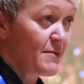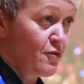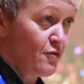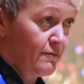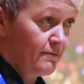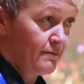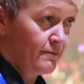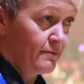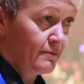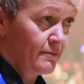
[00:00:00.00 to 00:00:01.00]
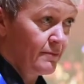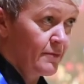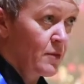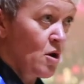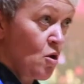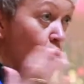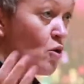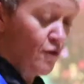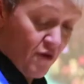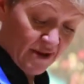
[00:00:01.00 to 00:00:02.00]
people
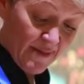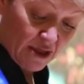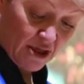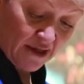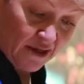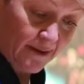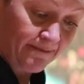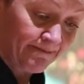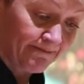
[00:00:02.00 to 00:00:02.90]
all across Manchester.